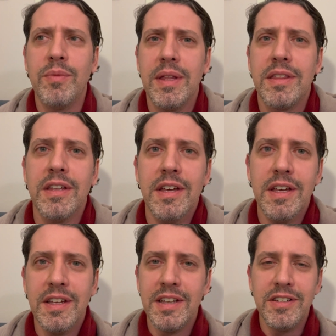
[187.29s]
with
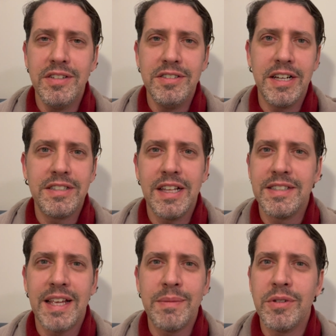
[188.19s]
just their
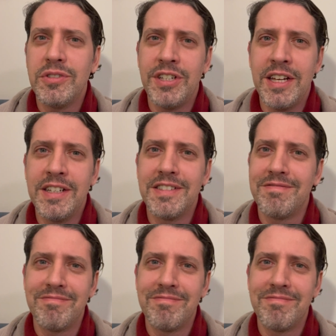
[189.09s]
same old shit.